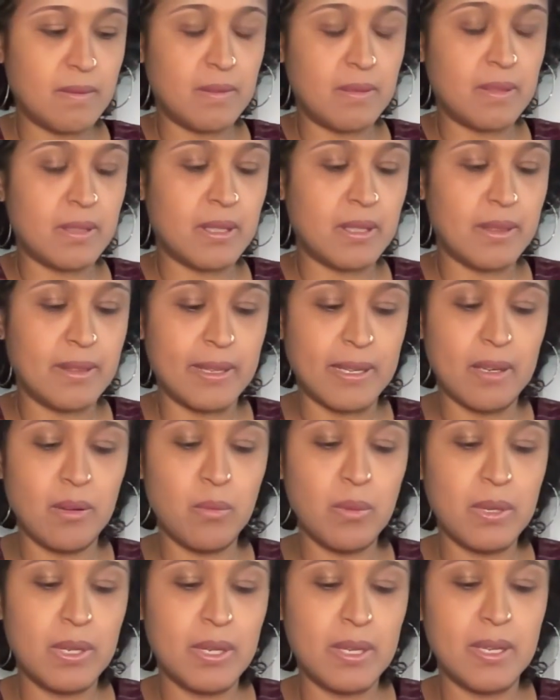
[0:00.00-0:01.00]
Not that
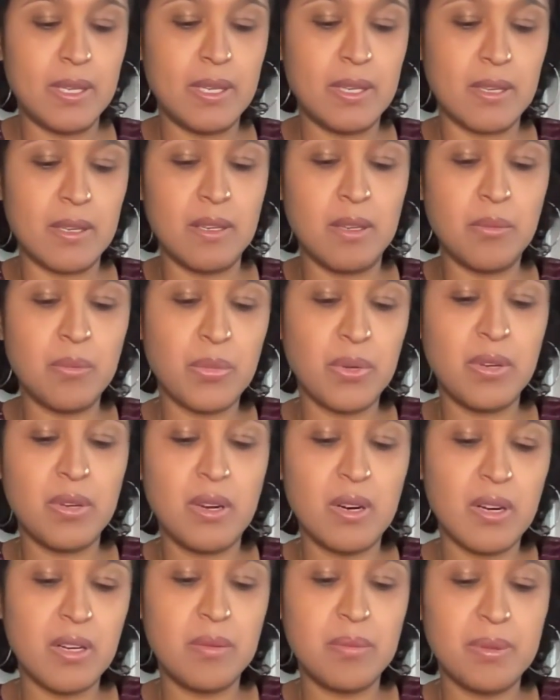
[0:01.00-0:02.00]
one. I need a number
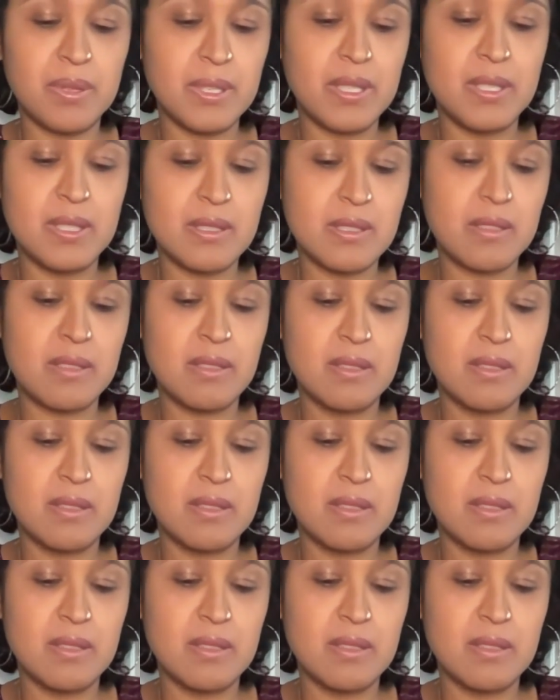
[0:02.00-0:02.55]
card, please.